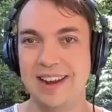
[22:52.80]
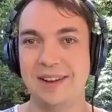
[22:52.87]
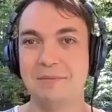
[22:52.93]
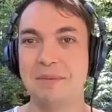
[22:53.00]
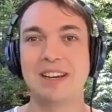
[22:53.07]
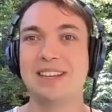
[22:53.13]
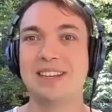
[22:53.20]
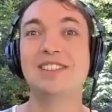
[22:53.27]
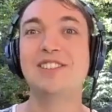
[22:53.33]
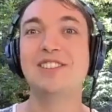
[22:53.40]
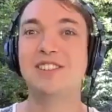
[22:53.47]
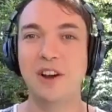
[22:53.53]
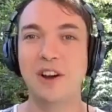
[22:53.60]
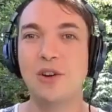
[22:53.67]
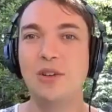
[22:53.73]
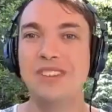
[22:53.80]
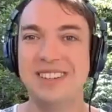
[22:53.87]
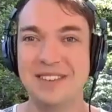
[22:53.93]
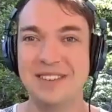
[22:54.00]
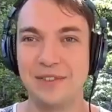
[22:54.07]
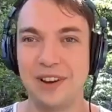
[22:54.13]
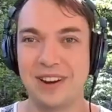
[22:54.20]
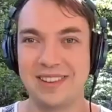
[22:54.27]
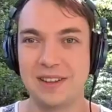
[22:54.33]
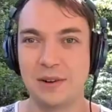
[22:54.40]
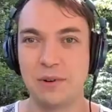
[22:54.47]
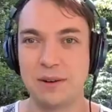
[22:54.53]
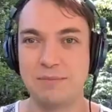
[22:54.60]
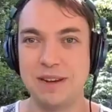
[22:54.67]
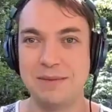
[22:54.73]
because it's so different than
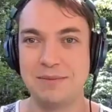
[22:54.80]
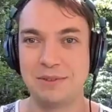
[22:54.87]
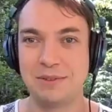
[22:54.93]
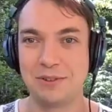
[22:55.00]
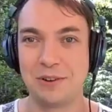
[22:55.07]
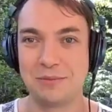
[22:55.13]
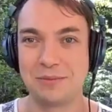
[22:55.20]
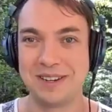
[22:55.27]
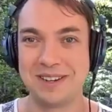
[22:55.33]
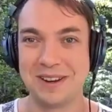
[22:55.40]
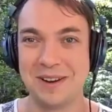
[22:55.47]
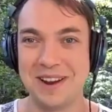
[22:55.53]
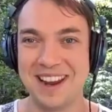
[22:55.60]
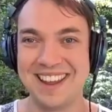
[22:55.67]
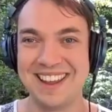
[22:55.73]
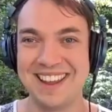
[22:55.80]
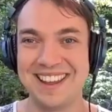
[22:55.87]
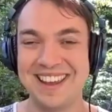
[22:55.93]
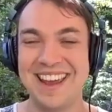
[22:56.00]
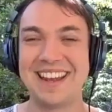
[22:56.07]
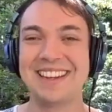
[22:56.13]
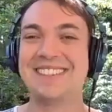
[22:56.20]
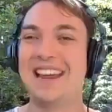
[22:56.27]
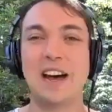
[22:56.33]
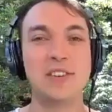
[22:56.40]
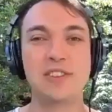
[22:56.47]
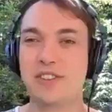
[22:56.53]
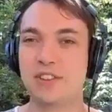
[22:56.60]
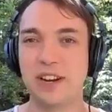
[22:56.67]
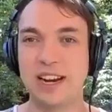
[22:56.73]
what people are normally doing. It
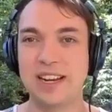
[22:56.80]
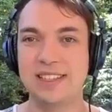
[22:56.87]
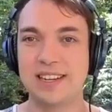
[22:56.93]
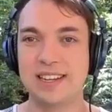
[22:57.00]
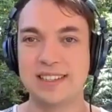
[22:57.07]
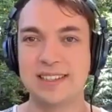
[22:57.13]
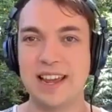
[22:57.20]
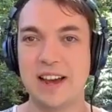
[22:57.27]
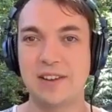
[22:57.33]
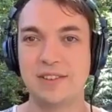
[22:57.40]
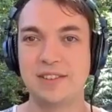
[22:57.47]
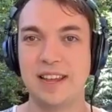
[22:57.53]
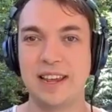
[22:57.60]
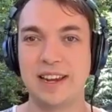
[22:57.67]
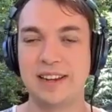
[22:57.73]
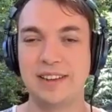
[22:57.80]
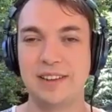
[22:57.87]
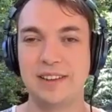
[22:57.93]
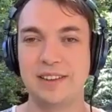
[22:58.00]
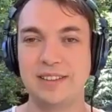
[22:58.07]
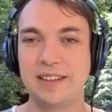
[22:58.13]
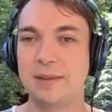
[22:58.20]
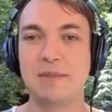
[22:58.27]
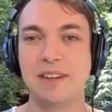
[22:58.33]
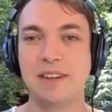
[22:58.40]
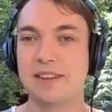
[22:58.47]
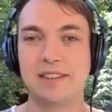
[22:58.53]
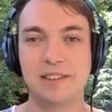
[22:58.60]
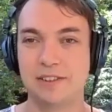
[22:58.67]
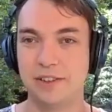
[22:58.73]
sounds crazy. It sounds like something
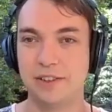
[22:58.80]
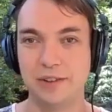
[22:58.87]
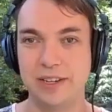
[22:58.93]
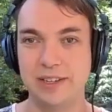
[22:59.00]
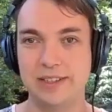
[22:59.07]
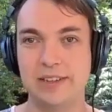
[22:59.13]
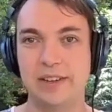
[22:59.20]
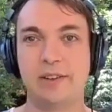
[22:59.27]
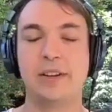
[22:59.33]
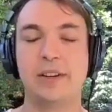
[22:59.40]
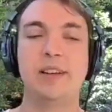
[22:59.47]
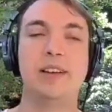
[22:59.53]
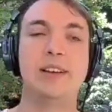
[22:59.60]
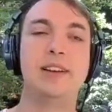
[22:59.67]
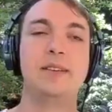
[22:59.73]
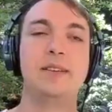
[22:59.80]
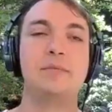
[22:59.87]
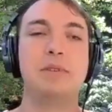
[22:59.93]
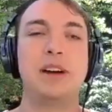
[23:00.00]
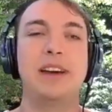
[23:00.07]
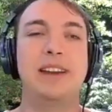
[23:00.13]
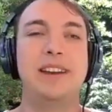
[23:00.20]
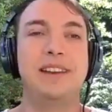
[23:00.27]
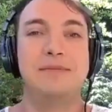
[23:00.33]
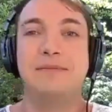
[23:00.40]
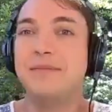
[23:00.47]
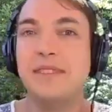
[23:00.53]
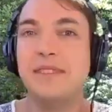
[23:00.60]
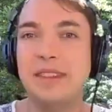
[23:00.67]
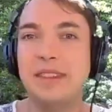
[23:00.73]
that the loonies do, but
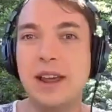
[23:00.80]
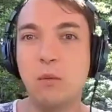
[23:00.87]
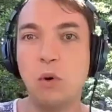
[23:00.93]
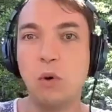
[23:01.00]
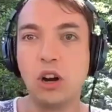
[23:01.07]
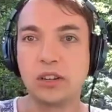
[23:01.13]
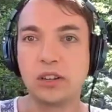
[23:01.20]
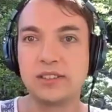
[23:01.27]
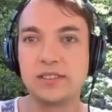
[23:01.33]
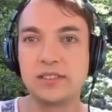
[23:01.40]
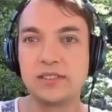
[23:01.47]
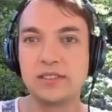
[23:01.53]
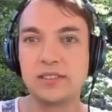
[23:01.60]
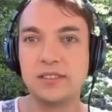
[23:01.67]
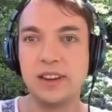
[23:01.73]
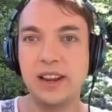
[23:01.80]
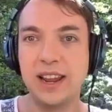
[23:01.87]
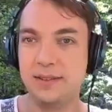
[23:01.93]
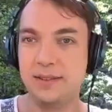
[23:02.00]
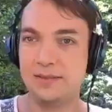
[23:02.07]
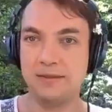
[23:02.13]
it works. And